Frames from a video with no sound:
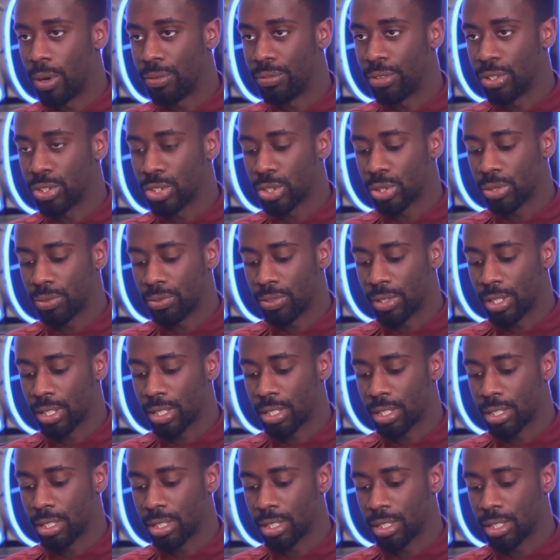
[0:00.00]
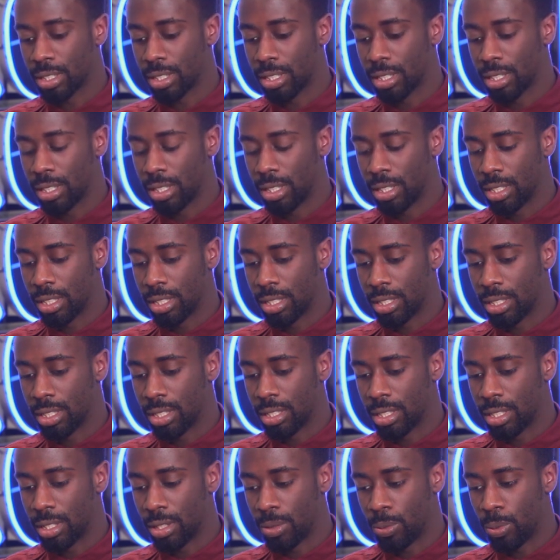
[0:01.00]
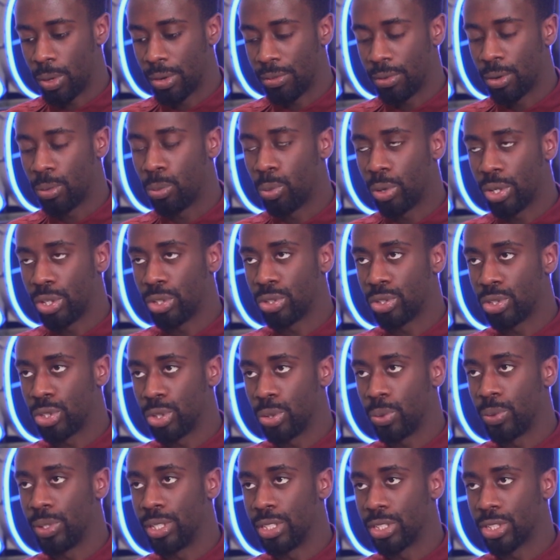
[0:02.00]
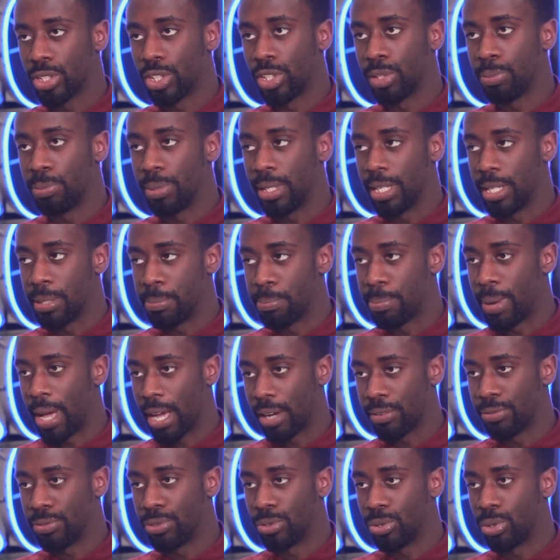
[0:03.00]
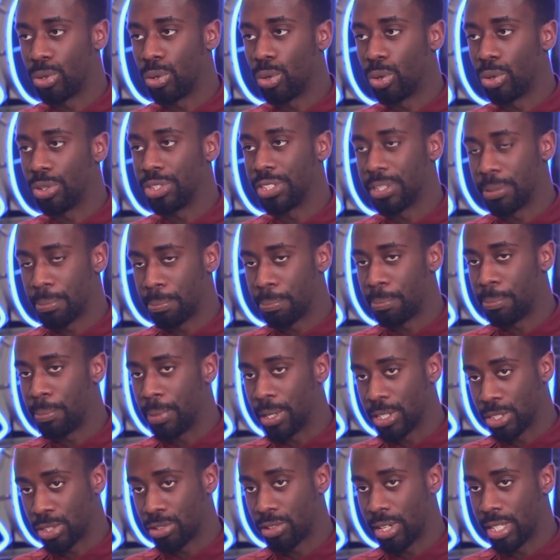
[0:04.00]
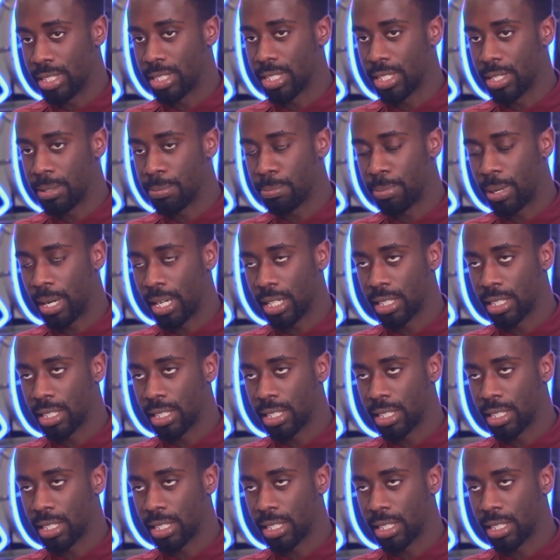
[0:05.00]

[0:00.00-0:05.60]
whether something, whether what you're doing is going to be impactful or is creating